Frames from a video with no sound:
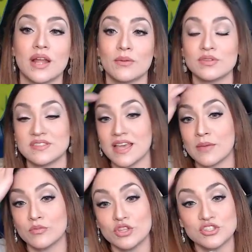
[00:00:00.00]
I will say
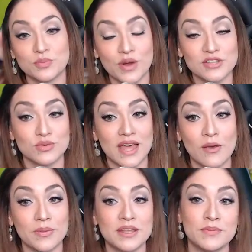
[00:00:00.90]
I'm really surprised with how
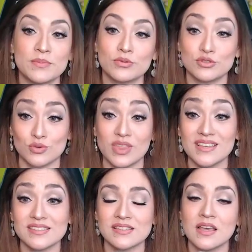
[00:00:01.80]
many people do
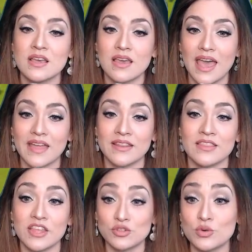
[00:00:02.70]
this, and
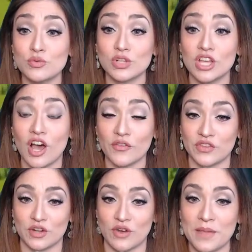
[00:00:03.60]
they do it really
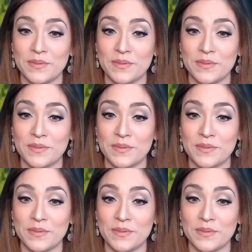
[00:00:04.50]
often, right?